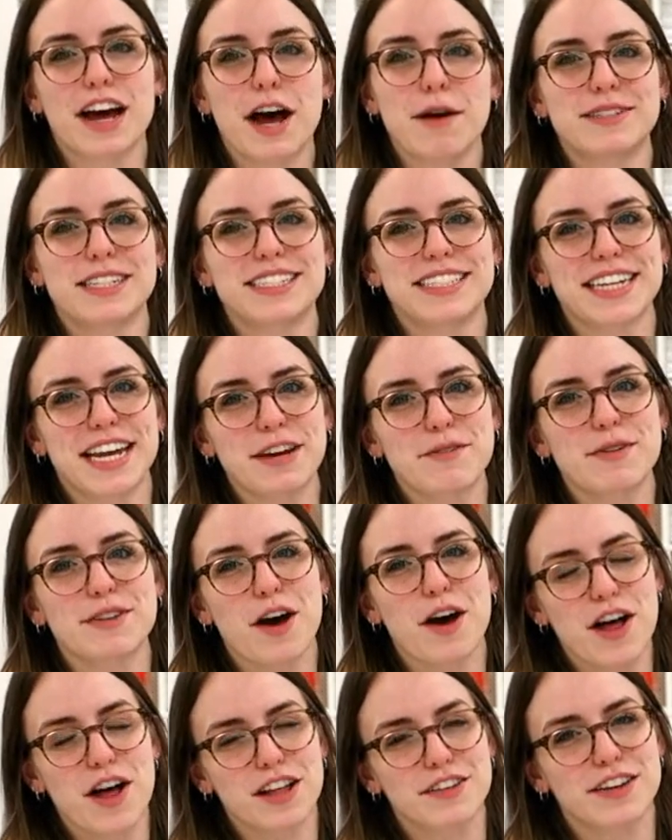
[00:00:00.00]
up to date with
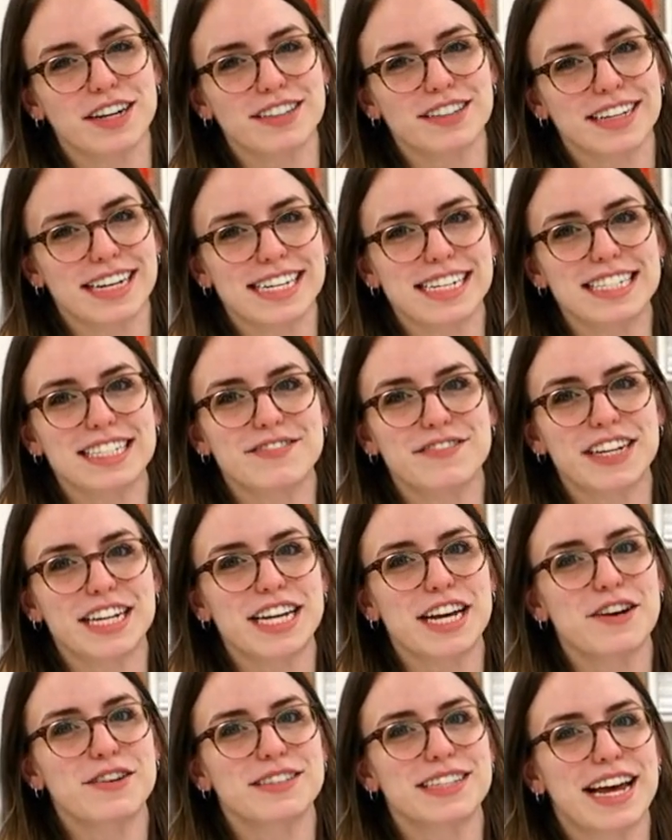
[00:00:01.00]
all of our latest
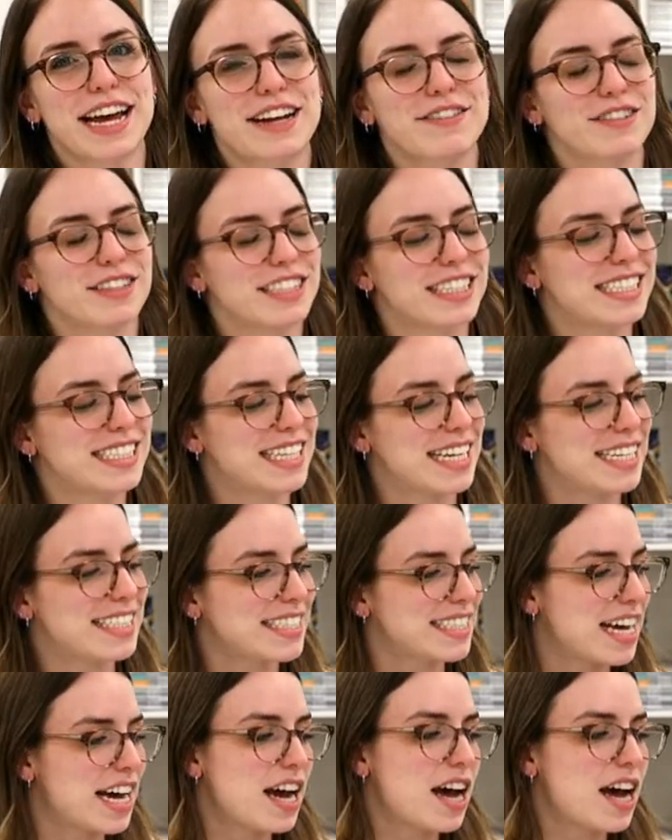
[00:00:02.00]
videos and releases.